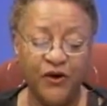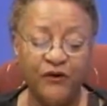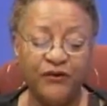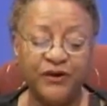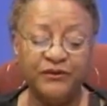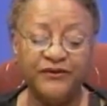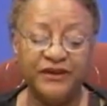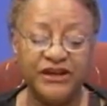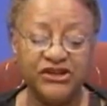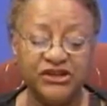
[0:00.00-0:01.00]
Over in
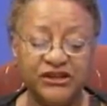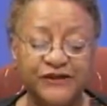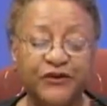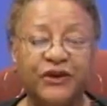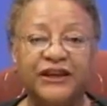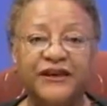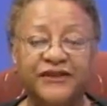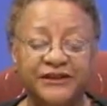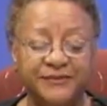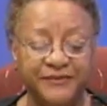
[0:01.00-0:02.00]
Revelations
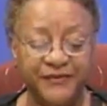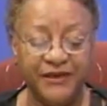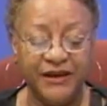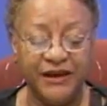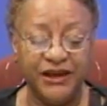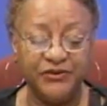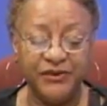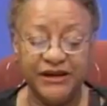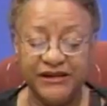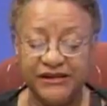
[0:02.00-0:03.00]
4:11, it
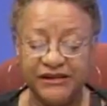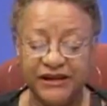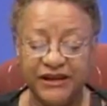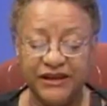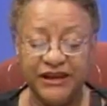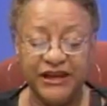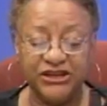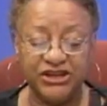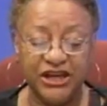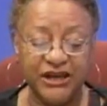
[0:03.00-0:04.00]
reads in the
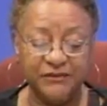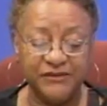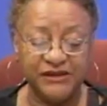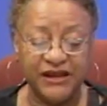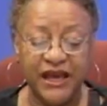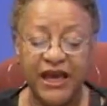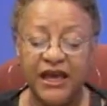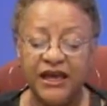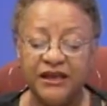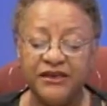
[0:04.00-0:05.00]
King James,
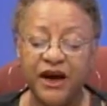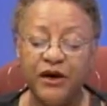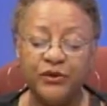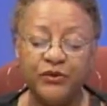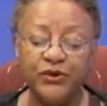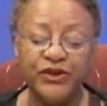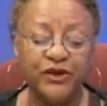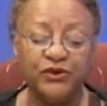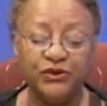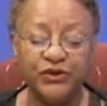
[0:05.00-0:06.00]
"Thou art
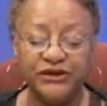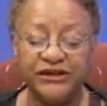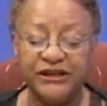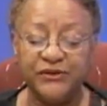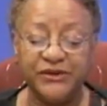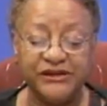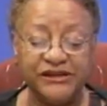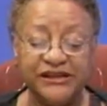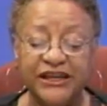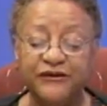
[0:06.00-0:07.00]
worthy, O Lord, to
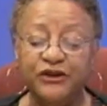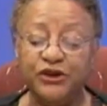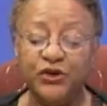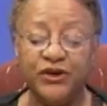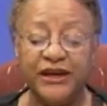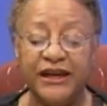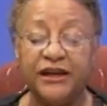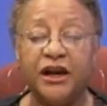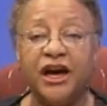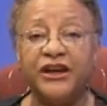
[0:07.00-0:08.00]
receive glory
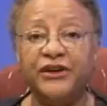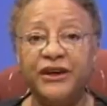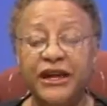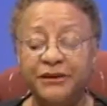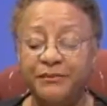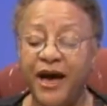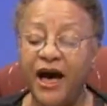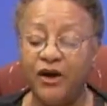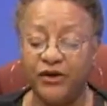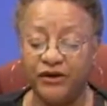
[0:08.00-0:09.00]
and honor and
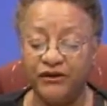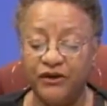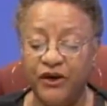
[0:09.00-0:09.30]
power,